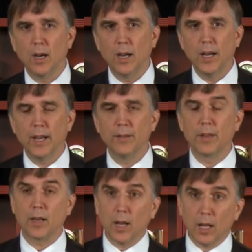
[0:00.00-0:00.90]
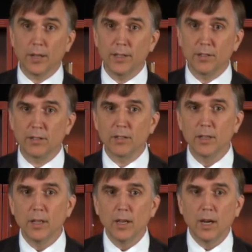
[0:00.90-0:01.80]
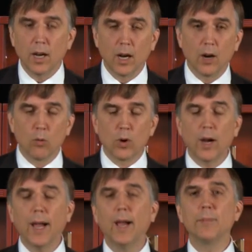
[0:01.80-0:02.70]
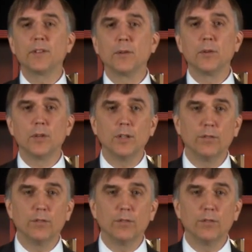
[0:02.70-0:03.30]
and the colonists were absolutely